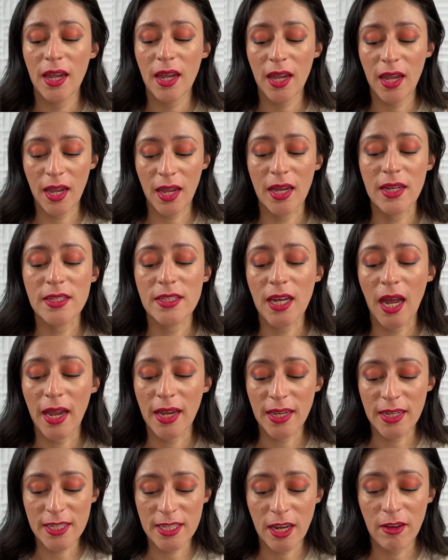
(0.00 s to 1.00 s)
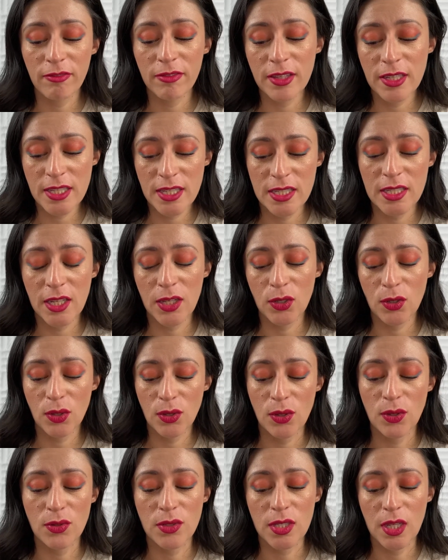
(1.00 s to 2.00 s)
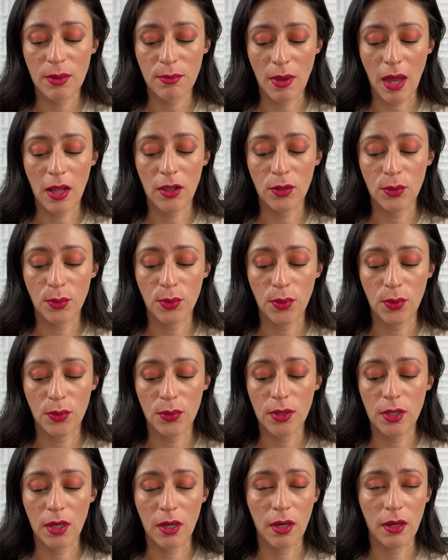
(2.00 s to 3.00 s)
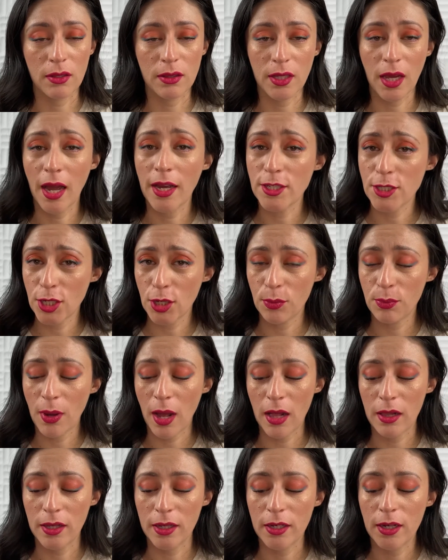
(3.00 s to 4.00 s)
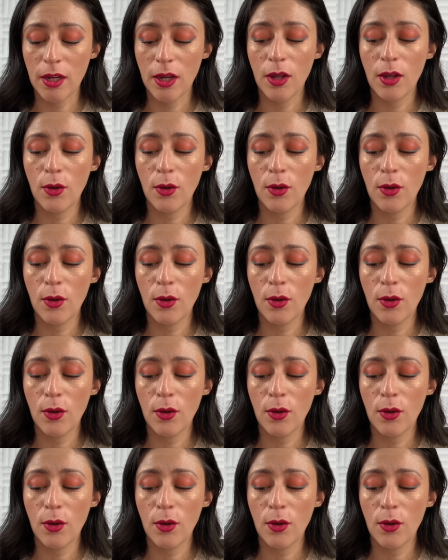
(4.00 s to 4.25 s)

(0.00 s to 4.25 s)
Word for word: And I can definitely see you using Malibu, the, the eyeshadow palette,